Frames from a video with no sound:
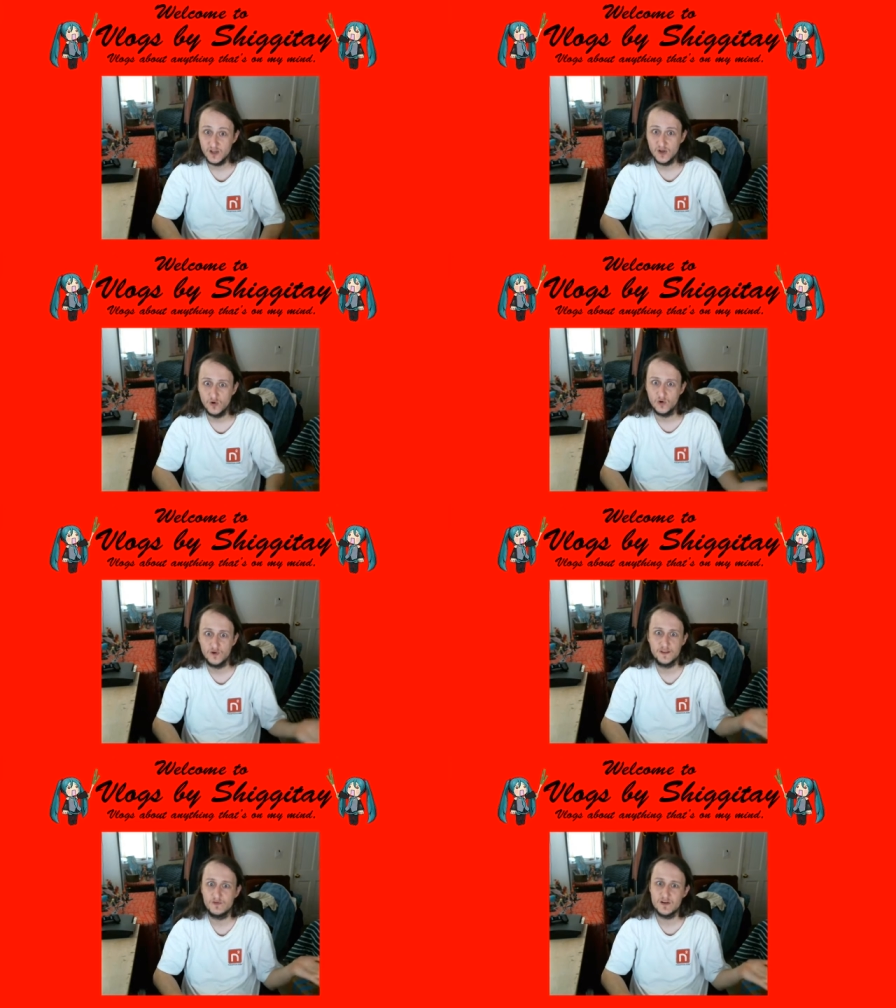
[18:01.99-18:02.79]
or
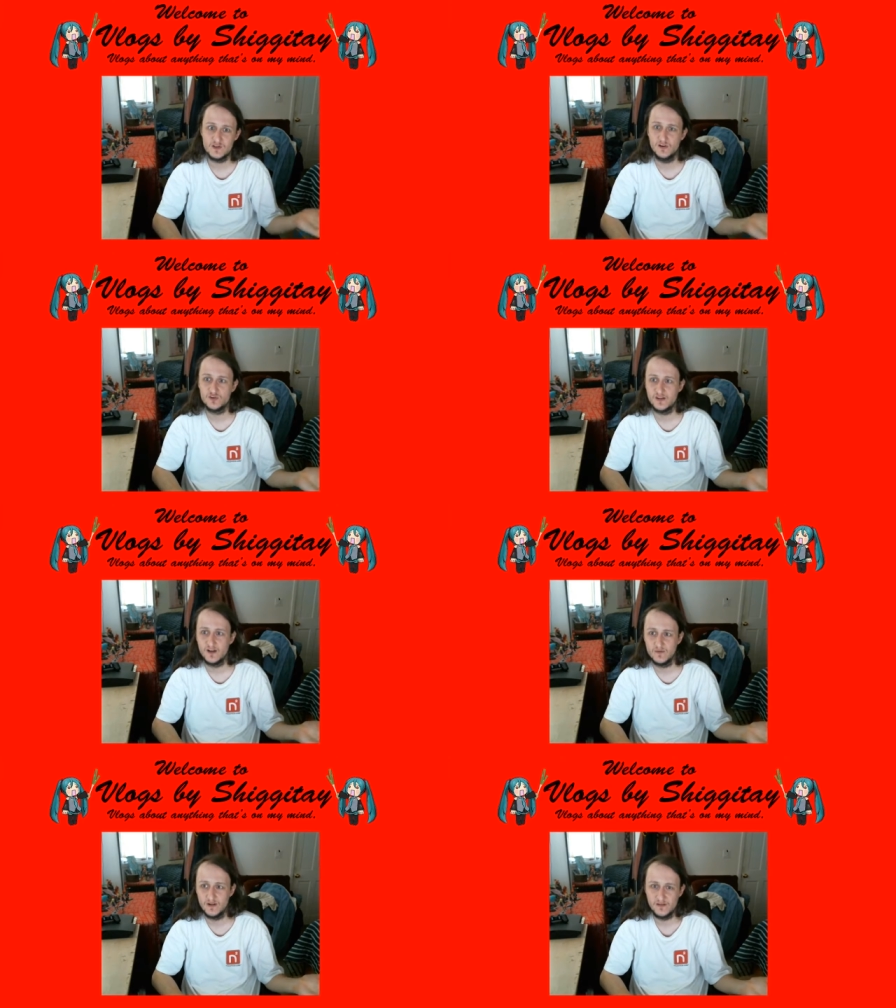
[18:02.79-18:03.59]
the original $100
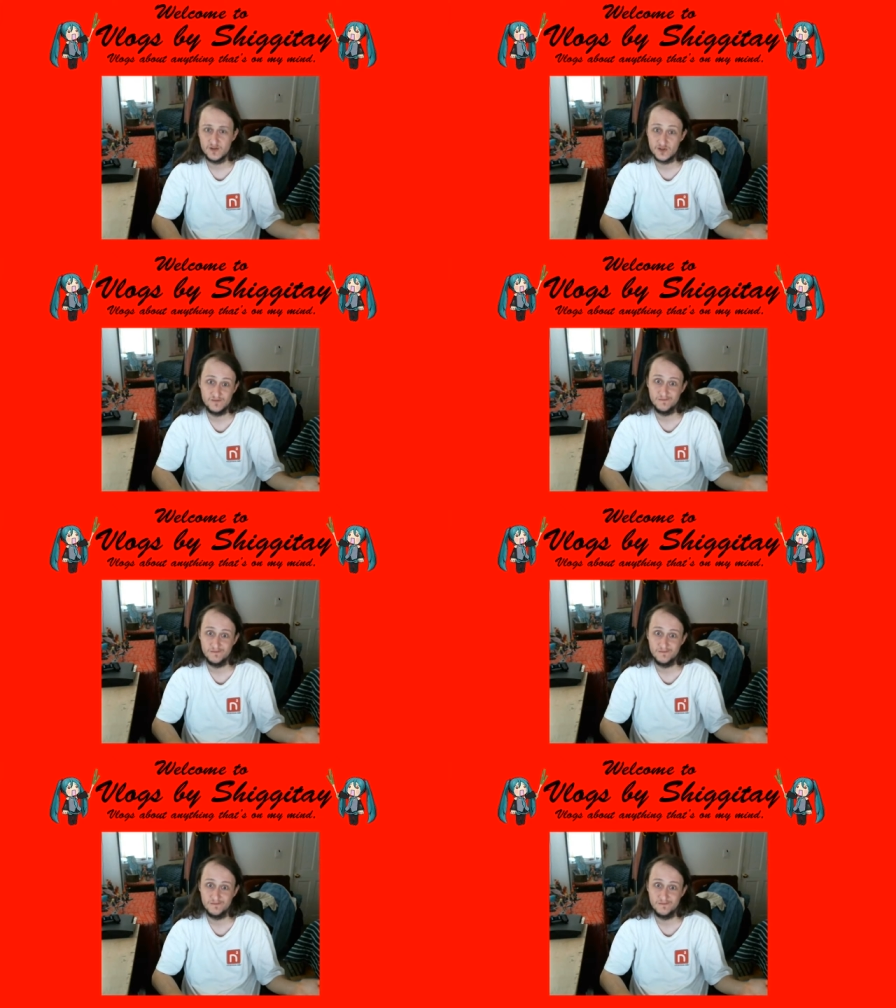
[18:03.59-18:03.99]
bills, which are